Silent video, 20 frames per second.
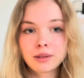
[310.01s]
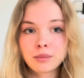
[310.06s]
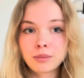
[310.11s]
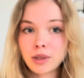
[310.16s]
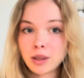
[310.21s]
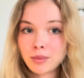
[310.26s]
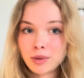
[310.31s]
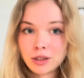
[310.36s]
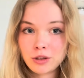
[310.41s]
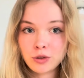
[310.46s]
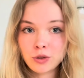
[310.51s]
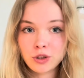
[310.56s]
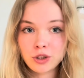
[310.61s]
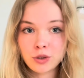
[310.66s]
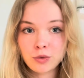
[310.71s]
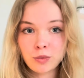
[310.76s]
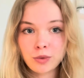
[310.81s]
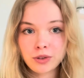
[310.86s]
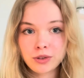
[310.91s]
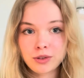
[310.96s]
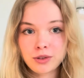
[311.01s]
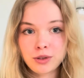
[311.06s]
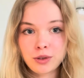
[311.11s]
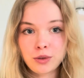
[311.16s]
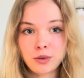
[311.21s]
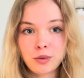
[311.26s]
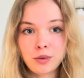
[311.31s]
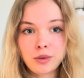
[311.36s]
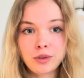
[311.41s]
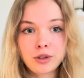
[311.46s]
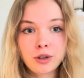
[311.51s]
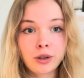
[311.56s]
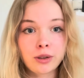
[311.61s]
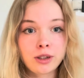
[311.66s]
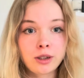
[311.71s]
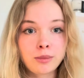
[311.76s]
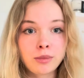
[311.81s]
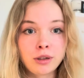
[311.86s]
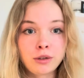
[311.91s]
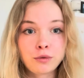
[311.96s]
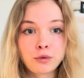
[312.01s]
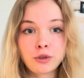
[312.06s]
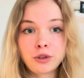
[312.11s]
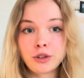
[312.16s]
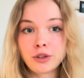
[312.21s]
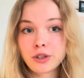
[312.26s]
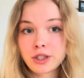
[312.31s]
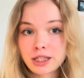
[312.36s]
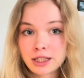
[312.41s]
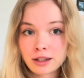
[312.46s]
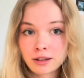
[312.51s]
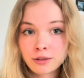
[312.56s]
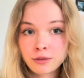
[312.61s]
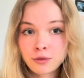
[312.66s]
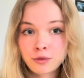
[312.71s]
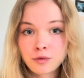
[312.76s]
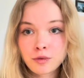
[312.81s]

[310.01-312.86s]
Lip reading: Maybe you just want to document for yourself